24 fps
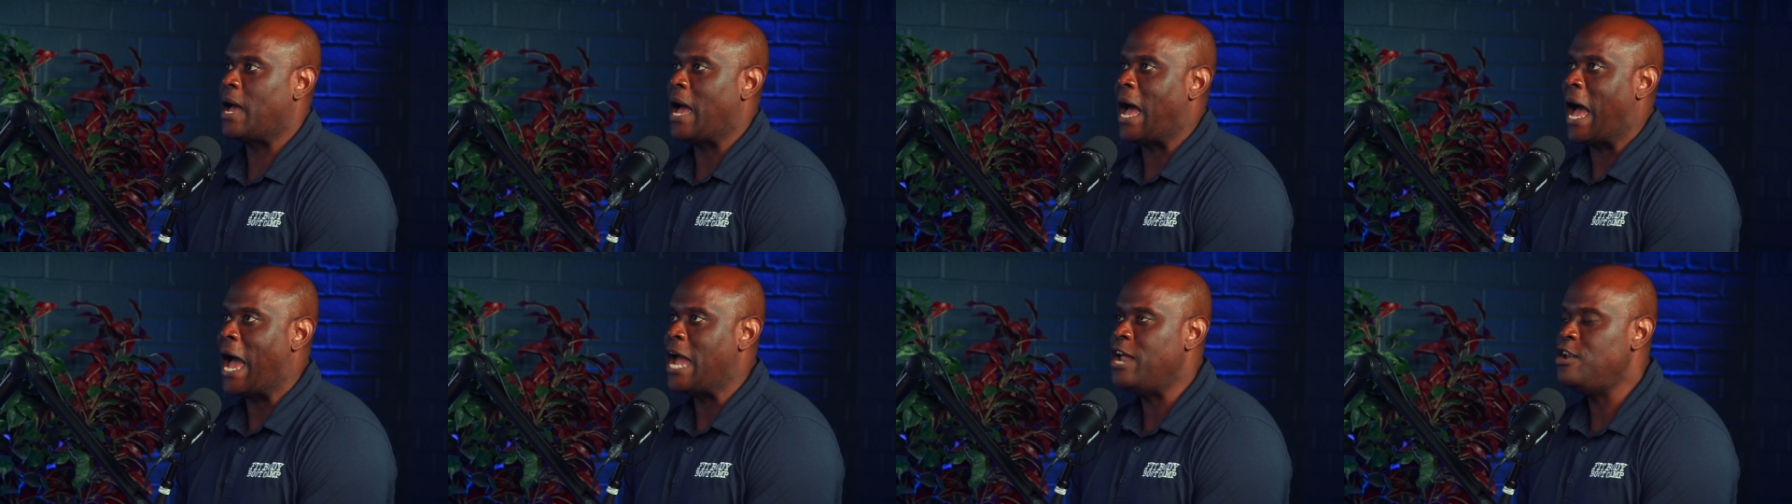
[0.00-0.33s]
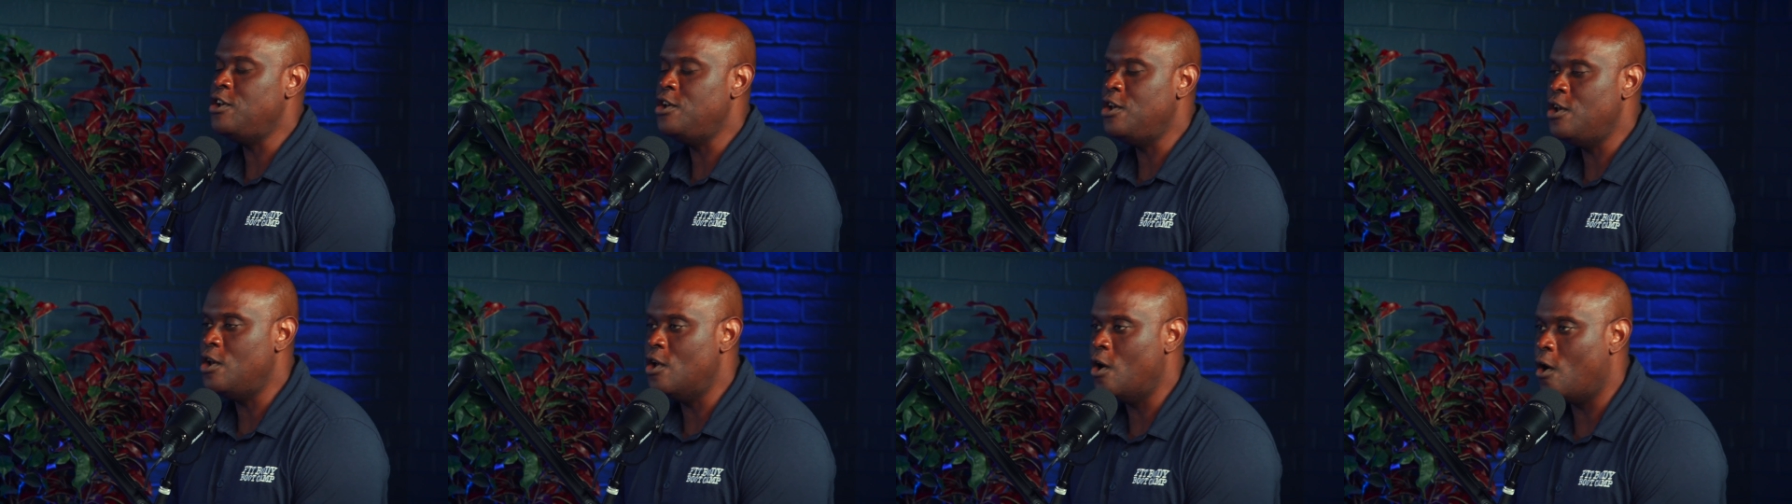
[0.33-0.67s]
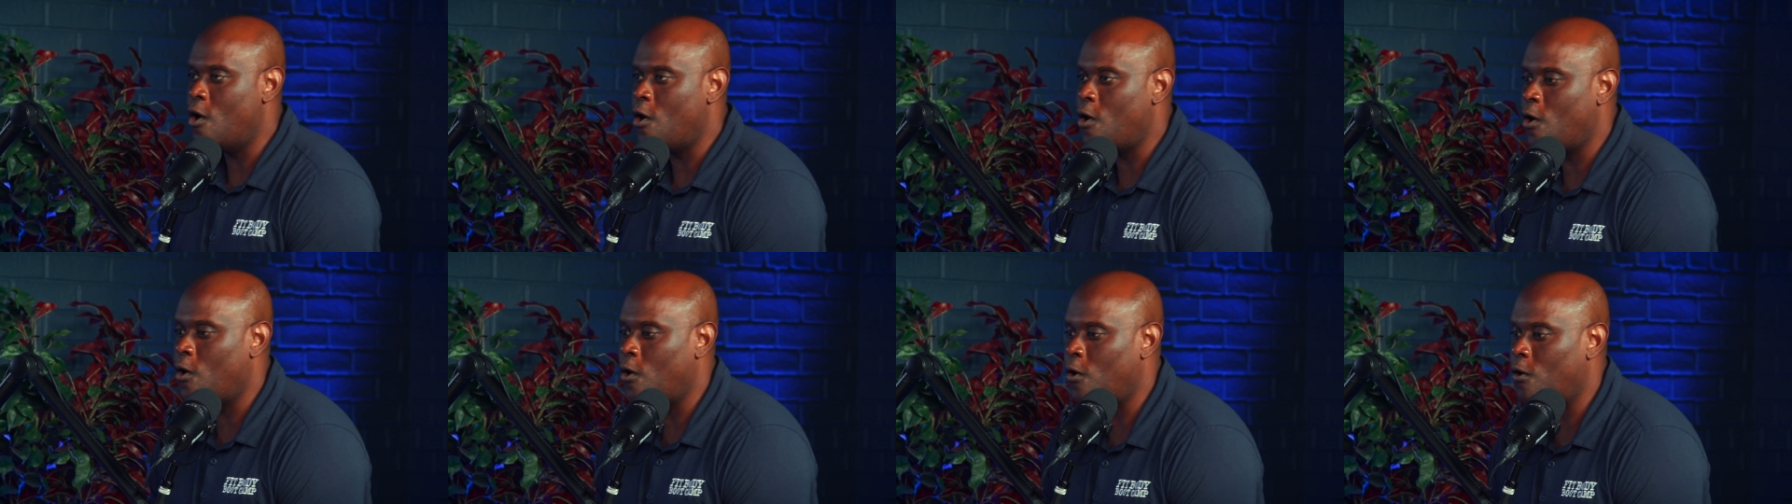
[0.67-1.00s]
I
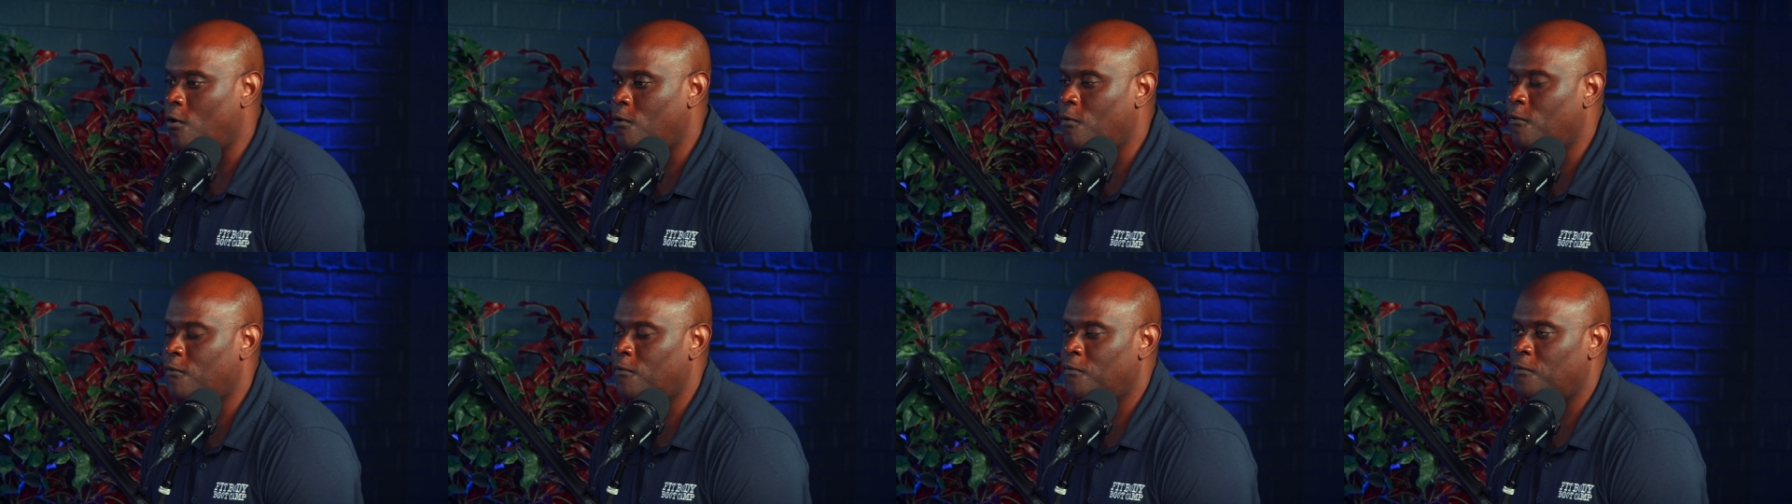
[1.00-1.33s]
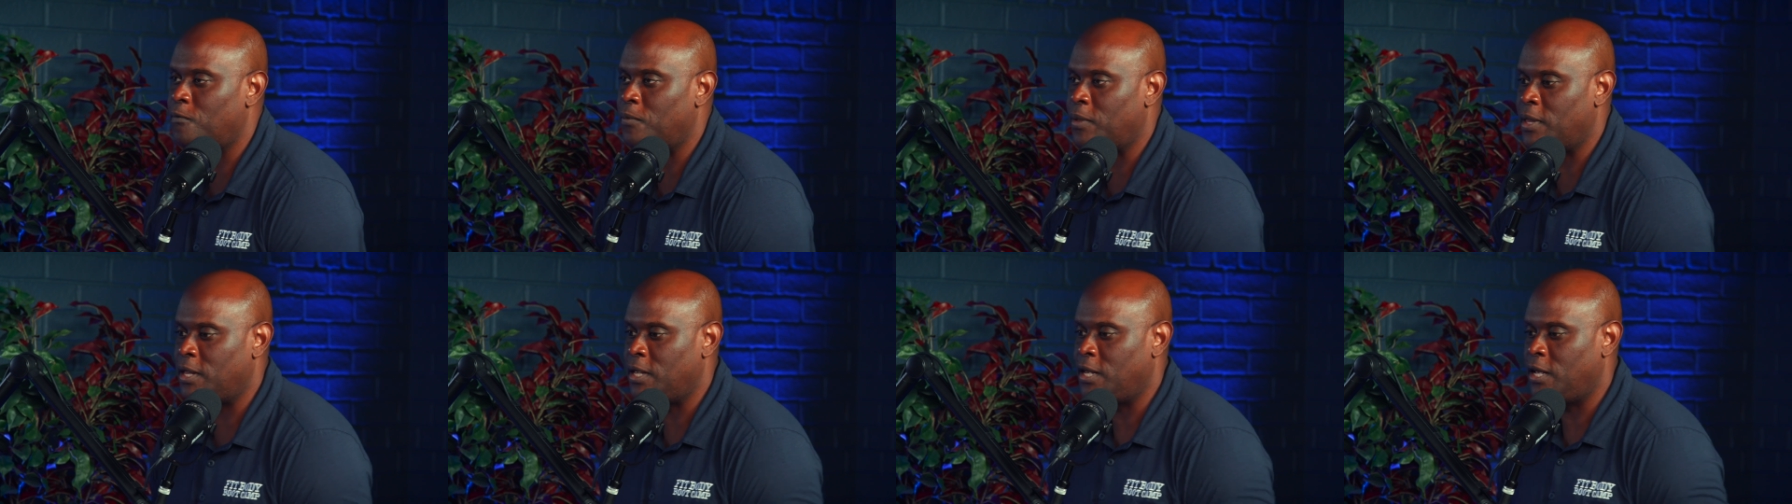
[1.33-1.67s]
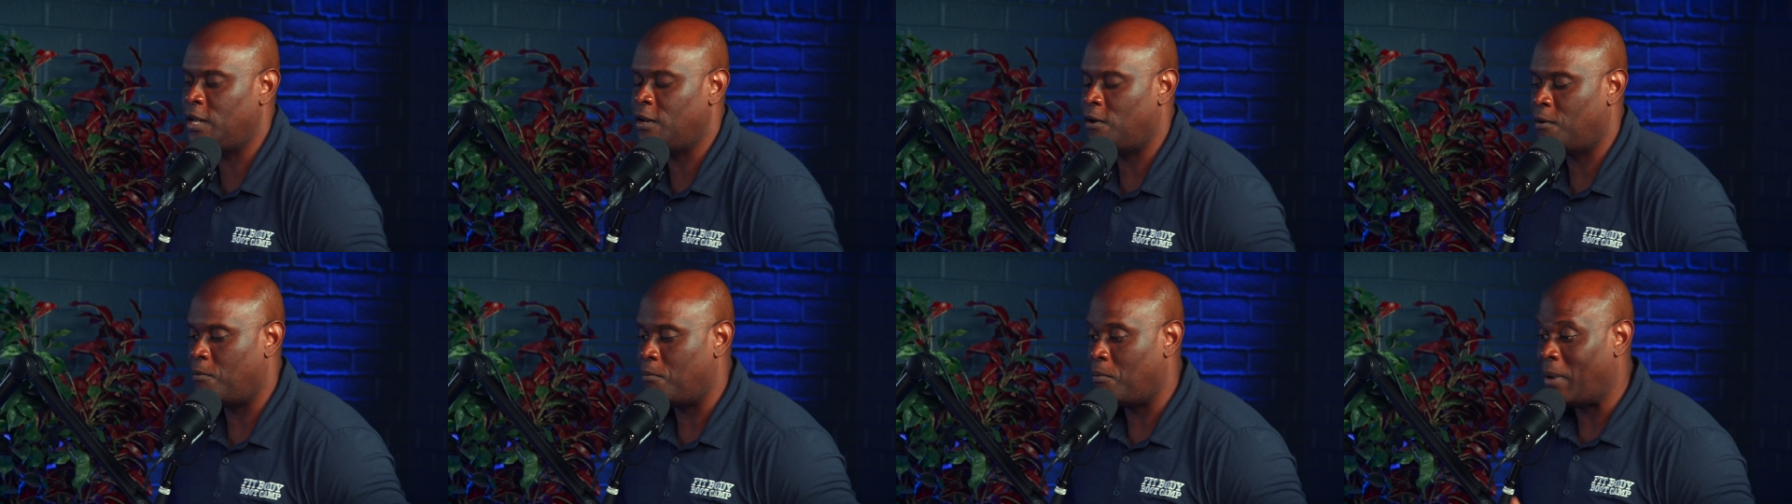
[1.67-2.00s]
know
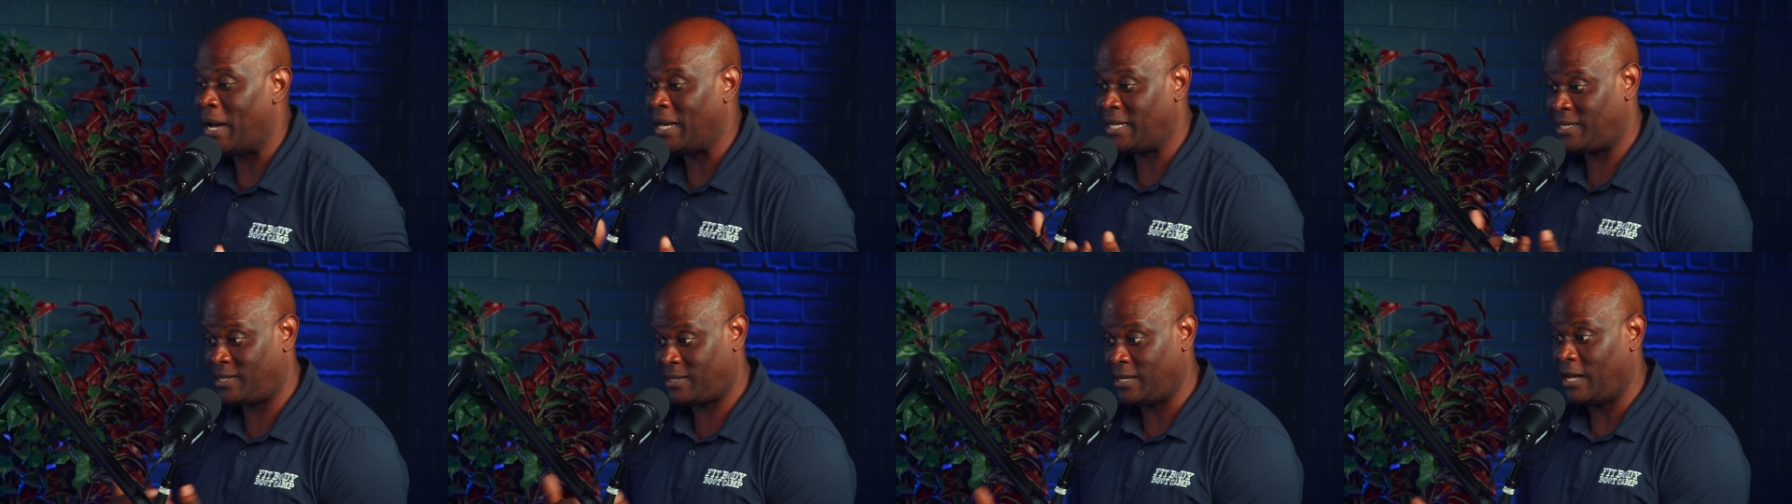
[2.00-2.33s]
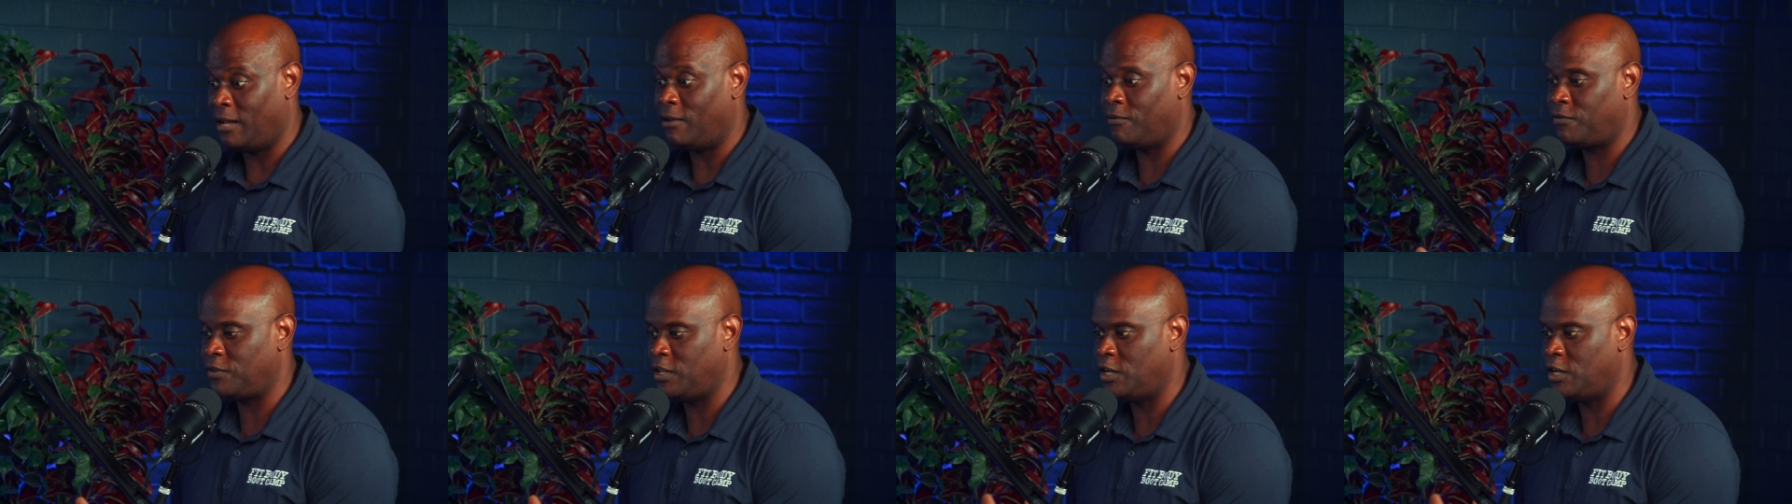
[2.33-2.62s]
you know, myself.